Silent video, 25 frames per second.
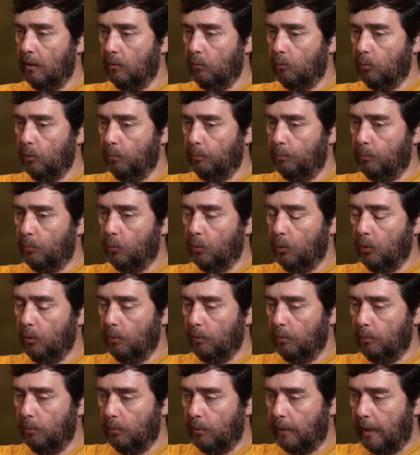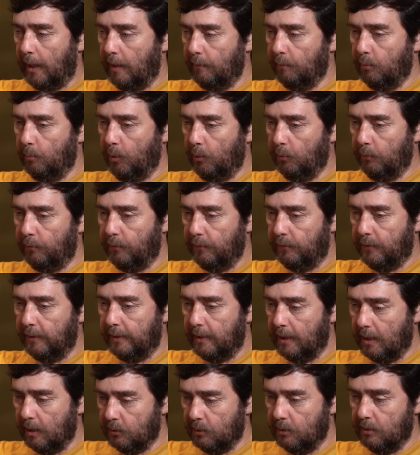will have about
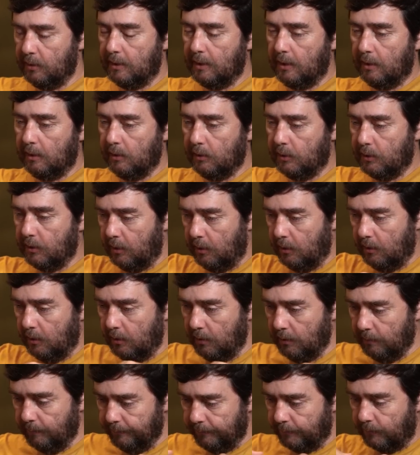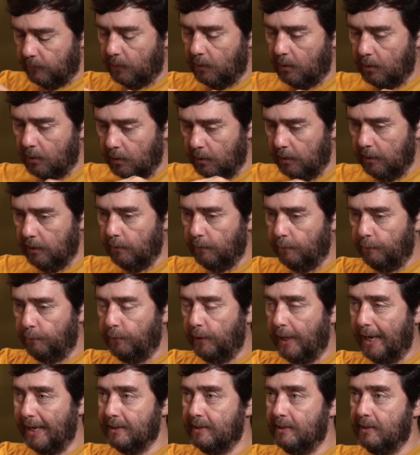50,000 cells in a
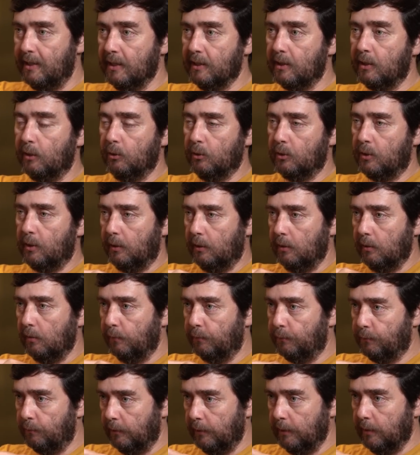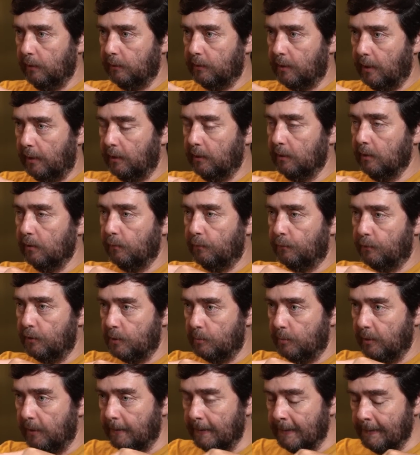flat disk. It looks like a little tiny little
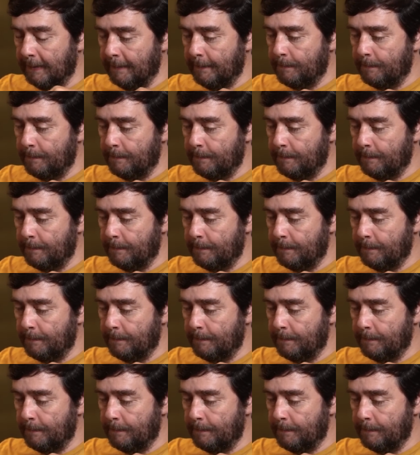frisbee.